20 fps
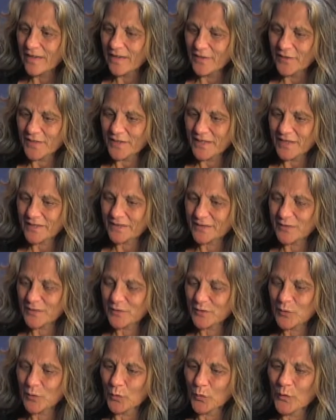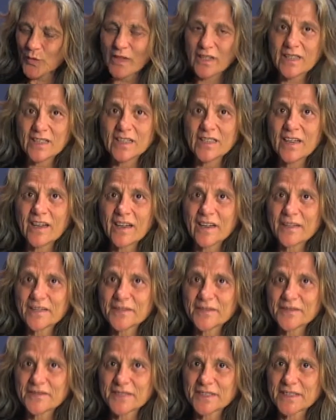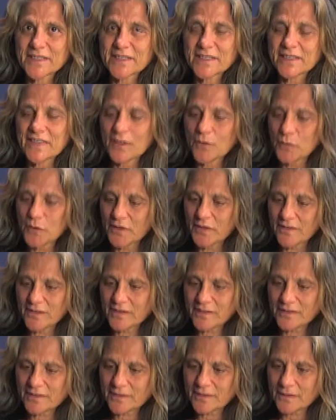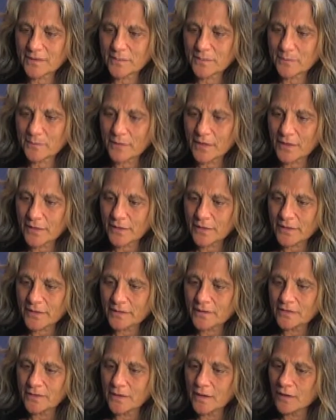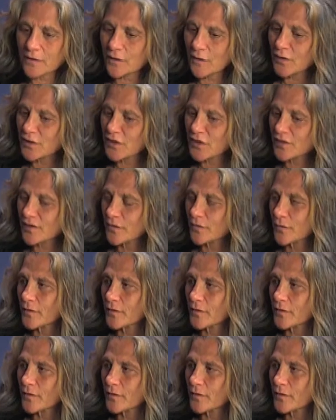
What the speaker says: Okay, so we have now with us Merrill Haug,